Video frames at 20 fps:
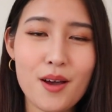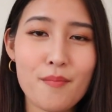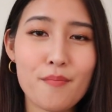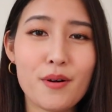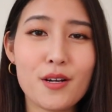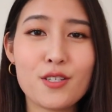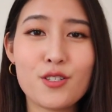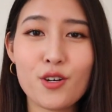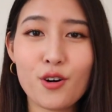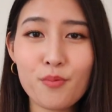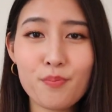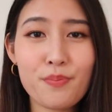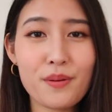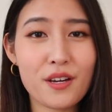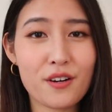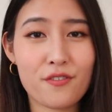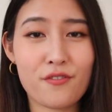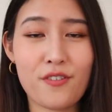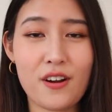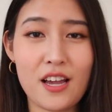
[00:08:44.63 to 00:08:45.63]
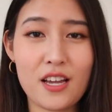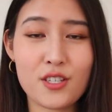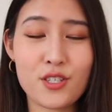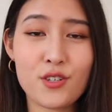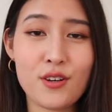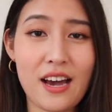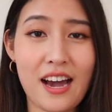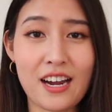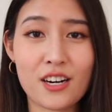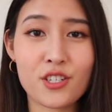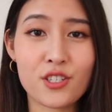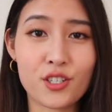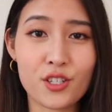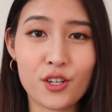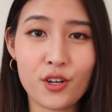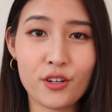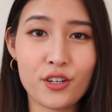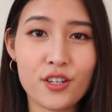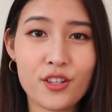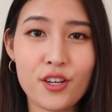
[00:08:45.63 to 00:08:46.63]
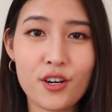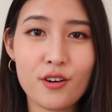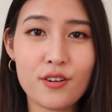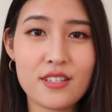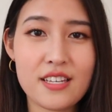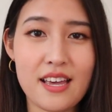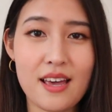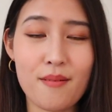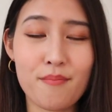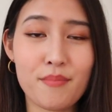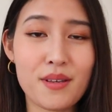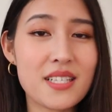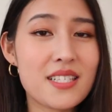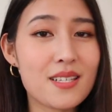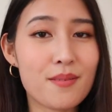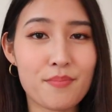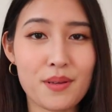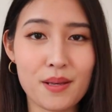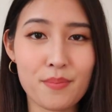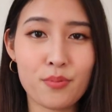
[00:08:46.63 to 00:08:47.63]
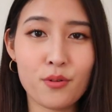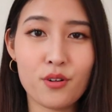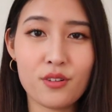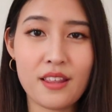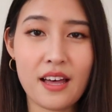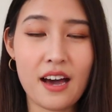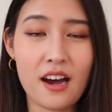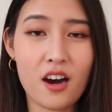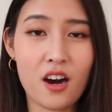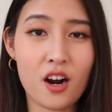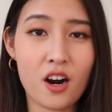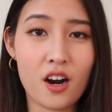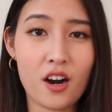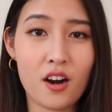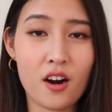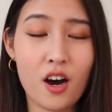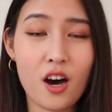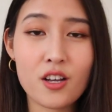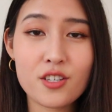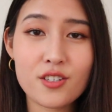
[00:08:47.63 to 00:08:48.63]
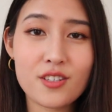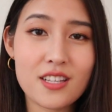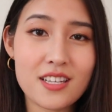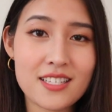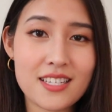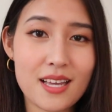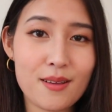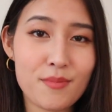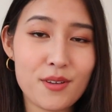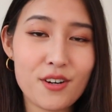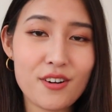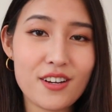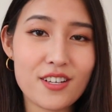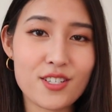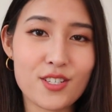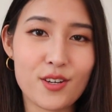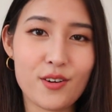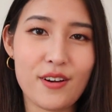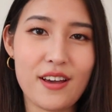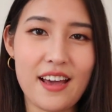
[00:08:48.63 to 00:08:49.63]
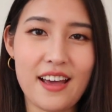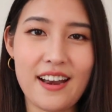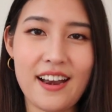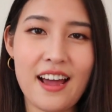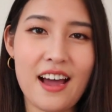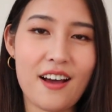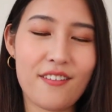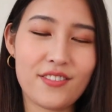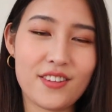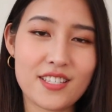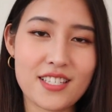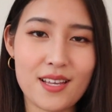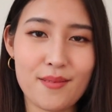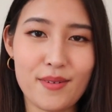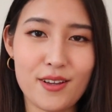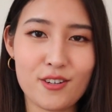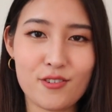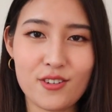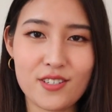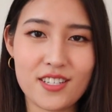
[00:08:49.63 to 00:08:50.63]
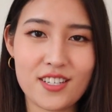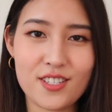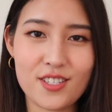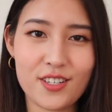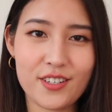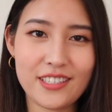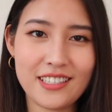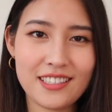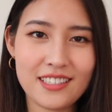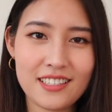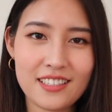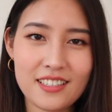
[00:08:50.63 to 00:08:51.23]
but don't be afraid to actually go to those and meet some people that are also the same year as you and have the same interests as you.